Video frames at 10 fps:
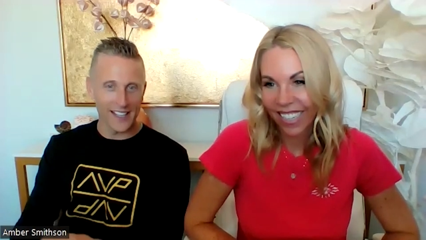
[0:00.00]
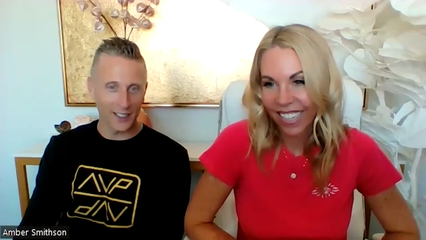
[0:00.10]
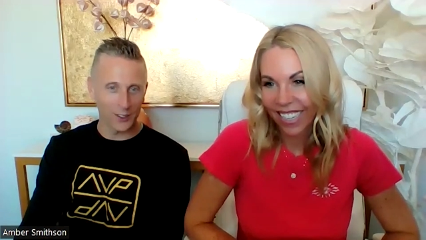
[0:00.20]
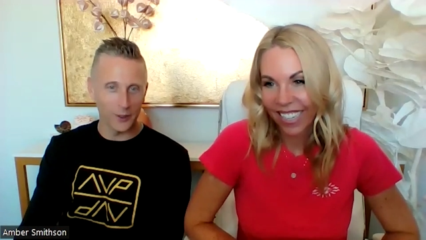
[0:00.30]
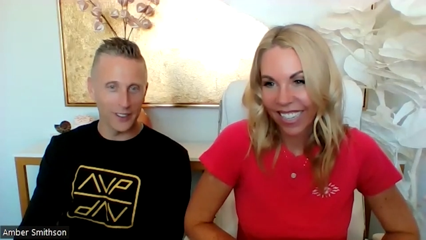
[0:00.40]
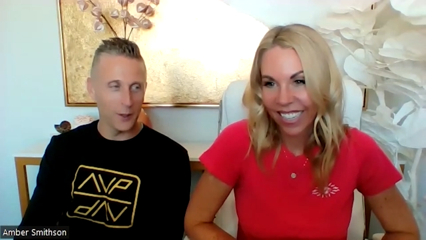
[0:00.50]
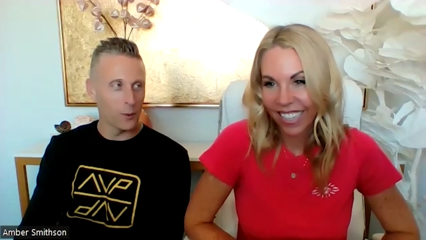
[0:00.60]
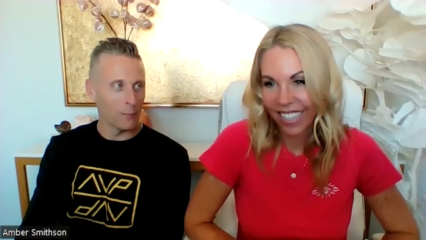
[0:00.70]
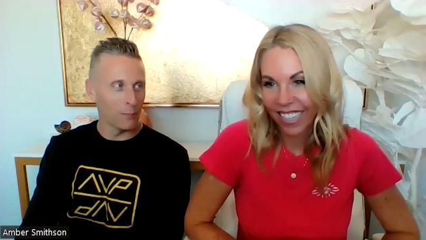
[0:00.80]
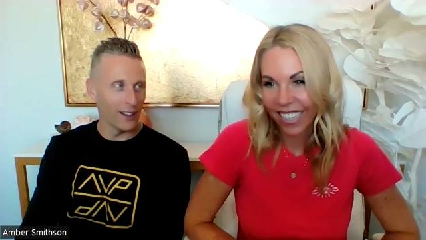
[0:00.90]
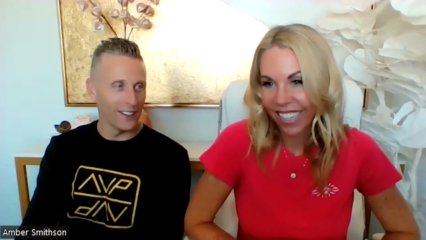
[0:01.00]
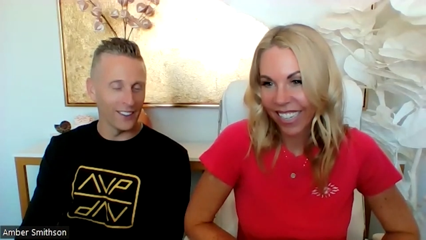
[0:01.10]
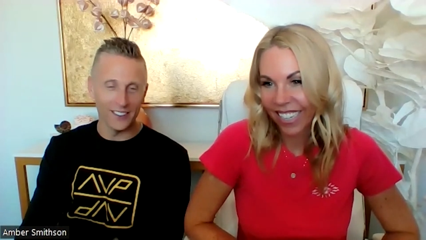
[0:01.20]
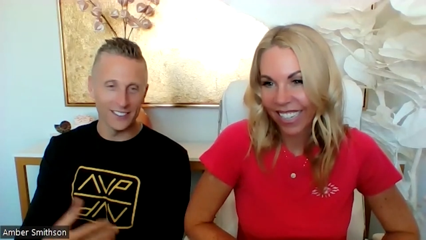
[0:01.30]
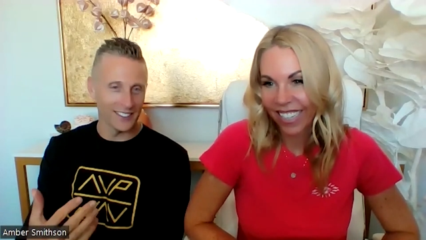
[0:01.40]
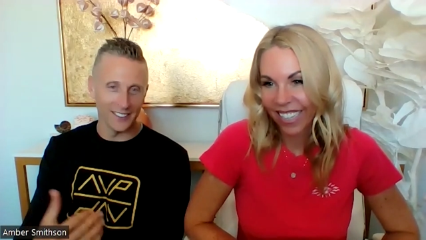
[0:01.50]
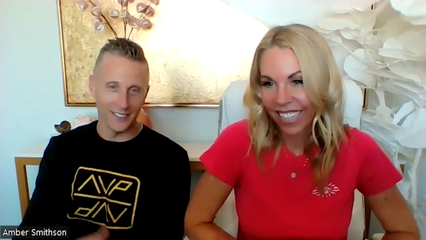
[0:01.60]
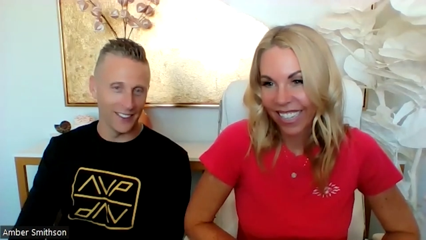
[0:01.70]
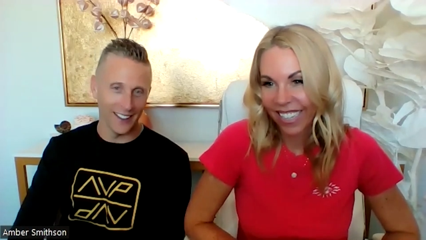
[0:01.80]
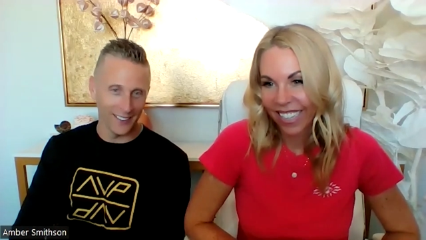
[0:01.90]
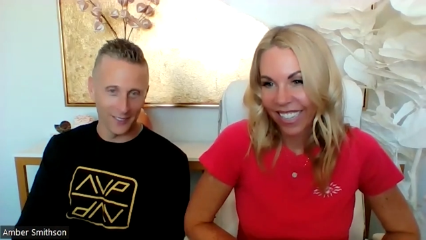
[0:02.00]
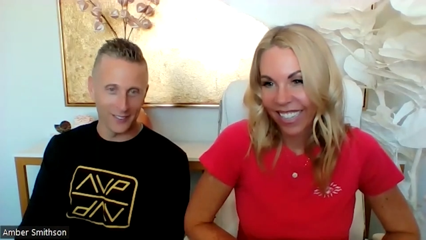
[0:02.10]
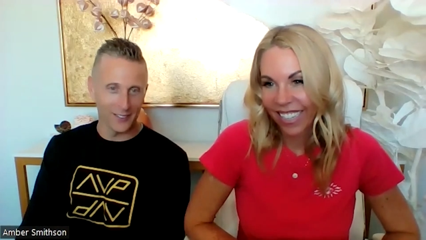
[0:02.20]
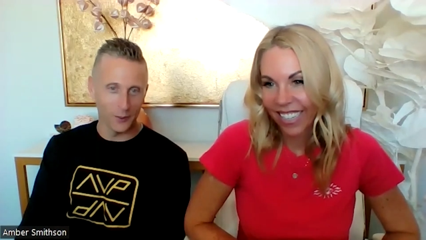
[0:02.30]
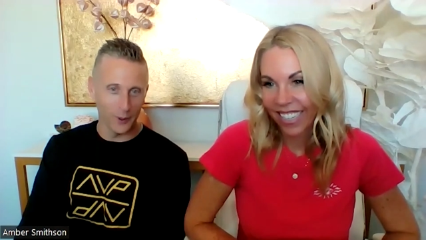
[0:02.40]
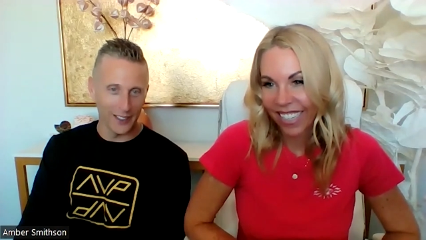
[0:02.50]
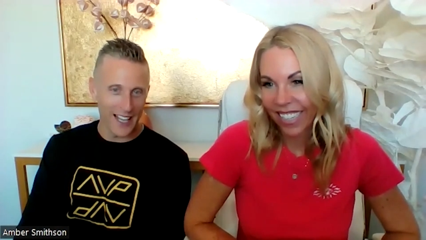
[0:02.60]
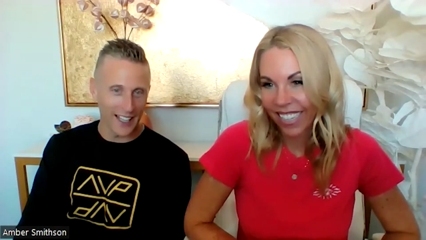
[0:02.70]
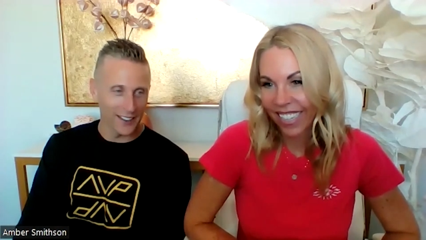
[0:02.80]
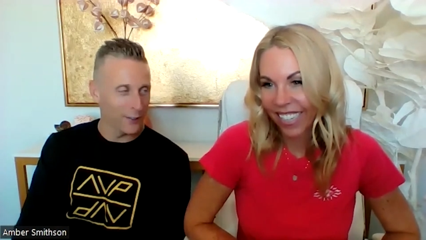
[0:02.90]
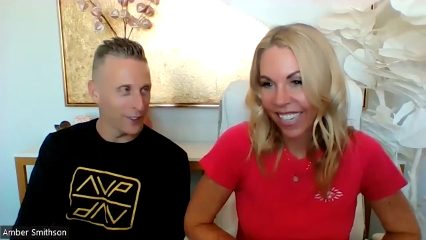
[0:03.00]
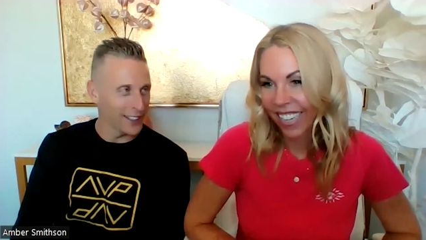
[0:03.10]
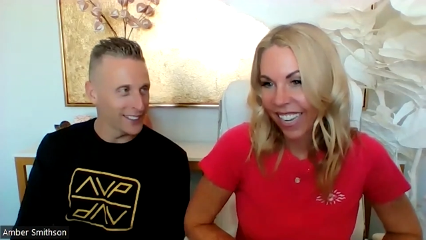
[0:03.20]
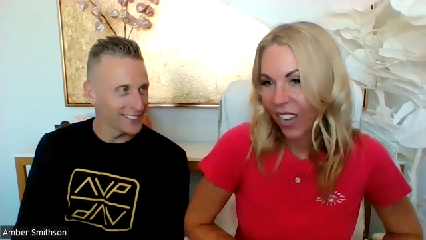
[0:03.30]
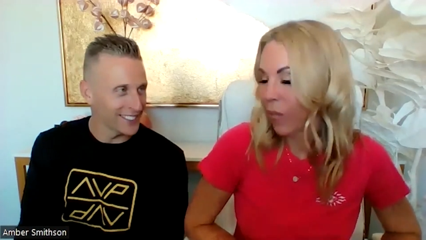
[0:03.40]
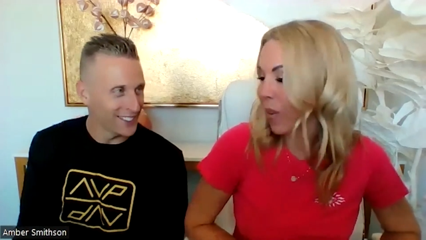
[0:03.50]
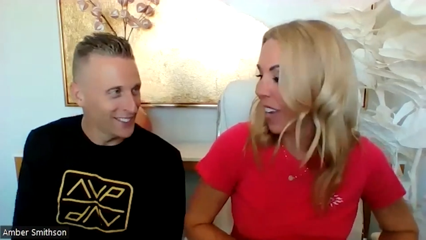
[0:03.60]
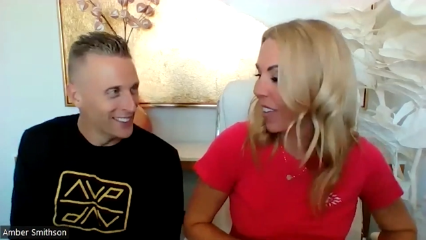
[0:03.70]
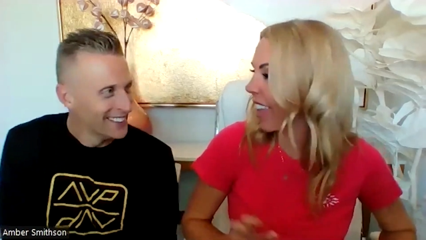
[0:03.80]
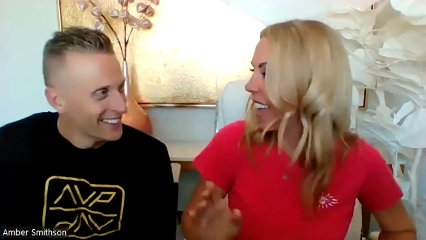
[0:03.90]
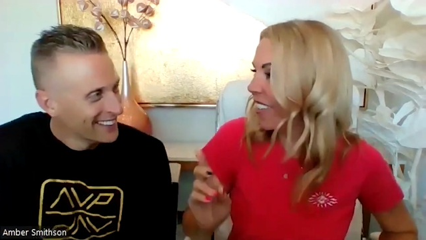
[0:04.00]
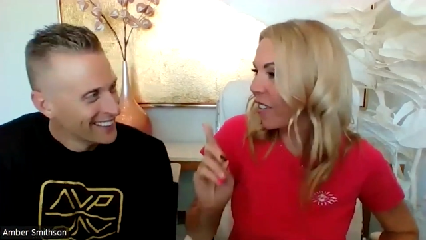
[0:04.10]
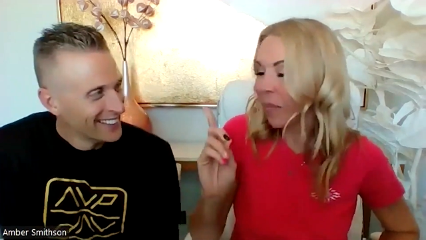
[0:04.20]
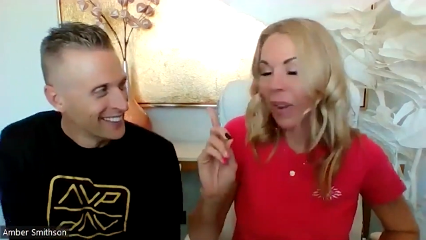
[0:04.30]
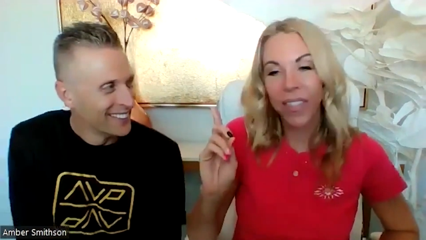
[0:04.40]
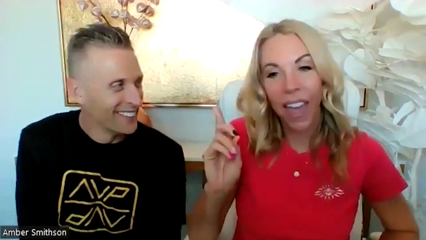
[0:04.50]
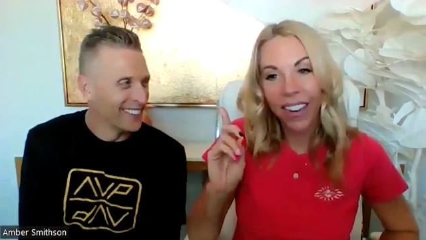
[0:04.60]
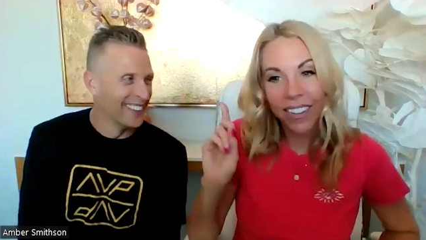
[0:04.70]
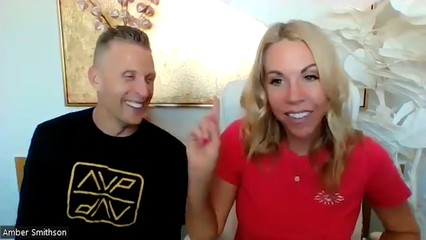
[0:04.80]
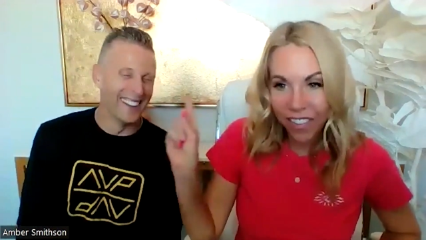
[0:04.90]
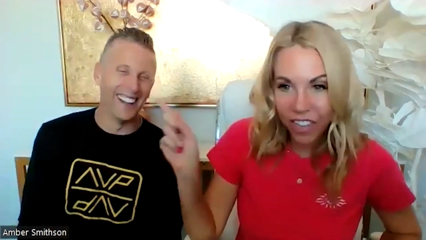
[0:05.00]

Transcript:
Speaker 1: actual D1 players and and we take it in the face. So. Well,
Speaker 2: I don't know about that because